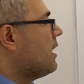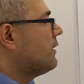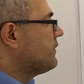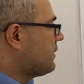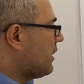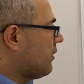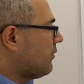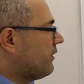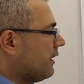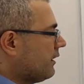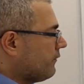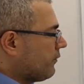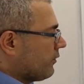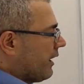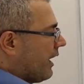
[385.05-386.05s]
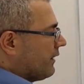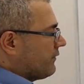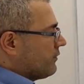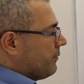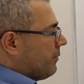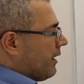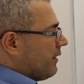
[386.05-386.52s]
So therefore, x
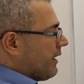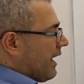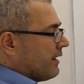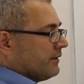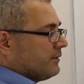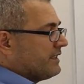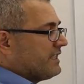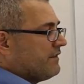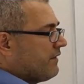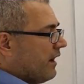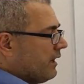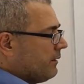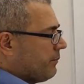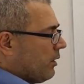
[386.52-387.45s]
to the power, divide